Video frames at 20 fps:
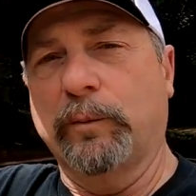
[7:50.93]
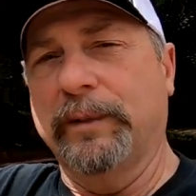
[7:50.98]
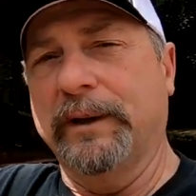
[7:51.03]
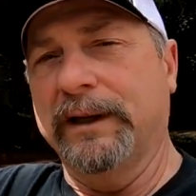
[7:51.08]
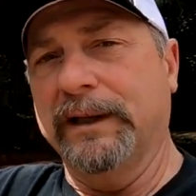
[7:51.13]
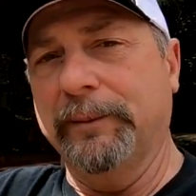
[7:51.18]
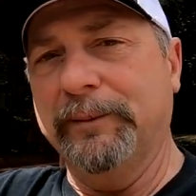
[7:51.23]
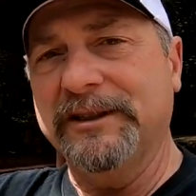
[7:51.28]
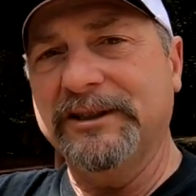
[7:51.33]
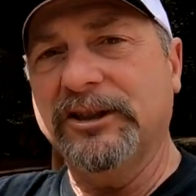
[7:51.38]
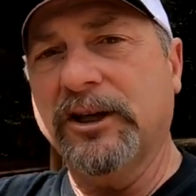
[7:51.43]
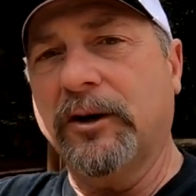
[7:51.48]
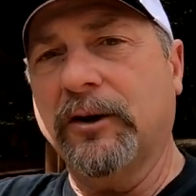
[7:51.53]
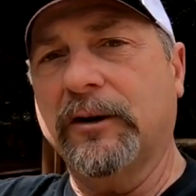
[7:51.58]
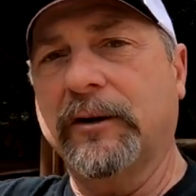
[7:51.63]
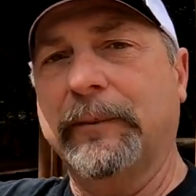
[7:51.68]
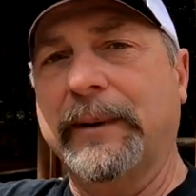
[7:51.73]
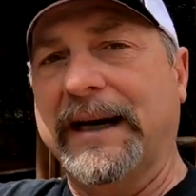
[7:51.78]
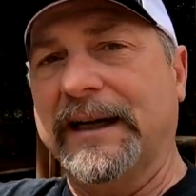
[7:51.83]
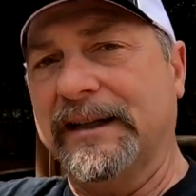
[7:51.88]
But let me
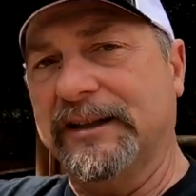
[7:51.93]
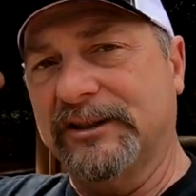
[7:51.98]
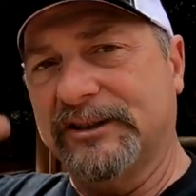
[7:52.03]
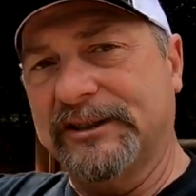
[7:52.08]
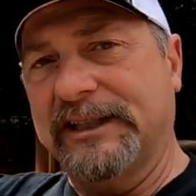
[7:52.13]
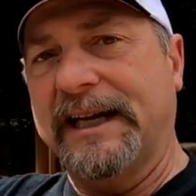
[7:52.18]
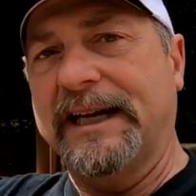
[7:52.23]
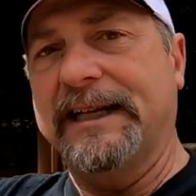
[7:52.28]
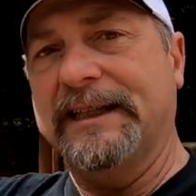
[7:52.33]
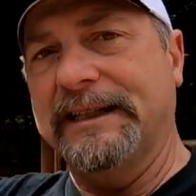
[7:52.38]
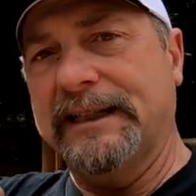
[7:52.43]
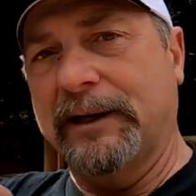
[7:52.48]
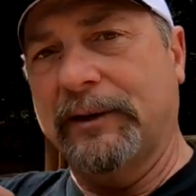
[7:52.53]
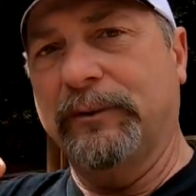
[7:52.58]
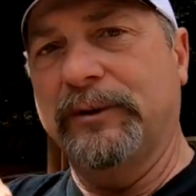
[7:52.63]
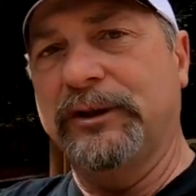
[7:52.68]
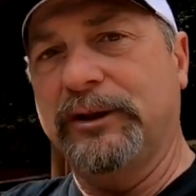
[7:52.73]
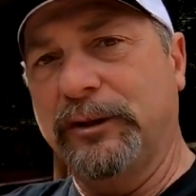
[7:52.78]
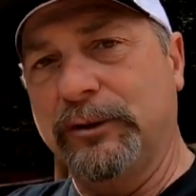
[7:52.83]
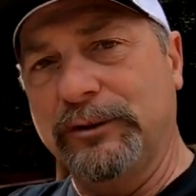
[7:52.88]
talk about the stain that
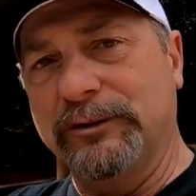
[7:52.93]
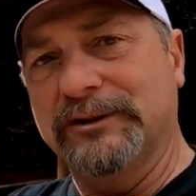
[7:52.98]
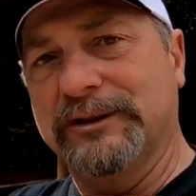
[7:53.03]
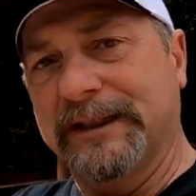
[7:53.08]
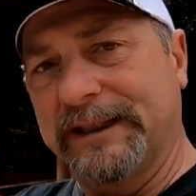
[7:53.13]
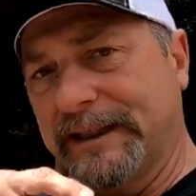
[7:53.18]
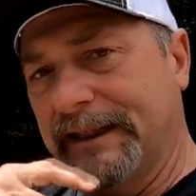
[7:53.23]
we used